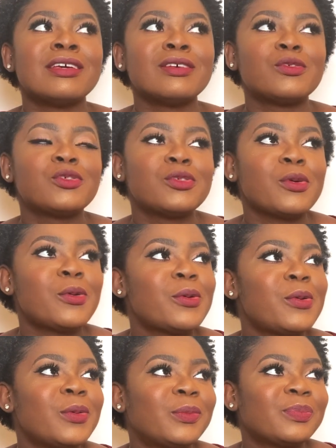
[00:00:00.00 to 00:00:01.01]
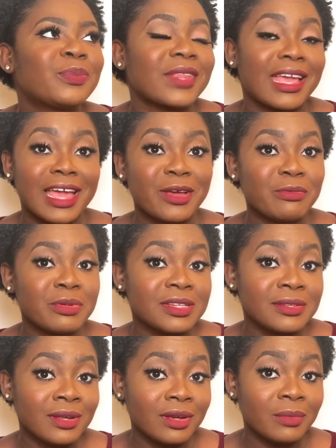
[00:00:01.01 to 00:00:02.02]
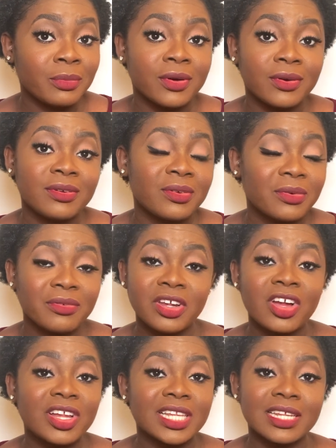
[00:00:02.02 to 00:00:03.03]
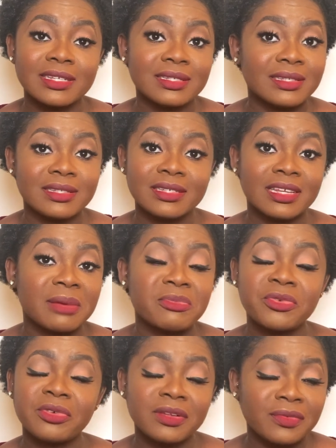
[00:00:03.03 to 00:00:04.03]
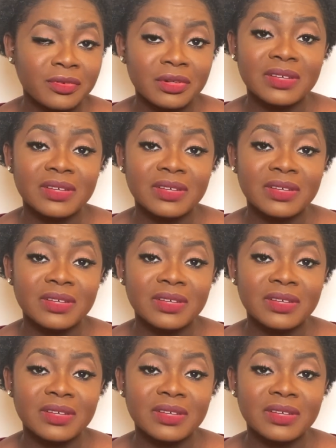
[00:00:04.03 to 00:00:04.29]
So I hope it's good, but regardless, I'm grateful.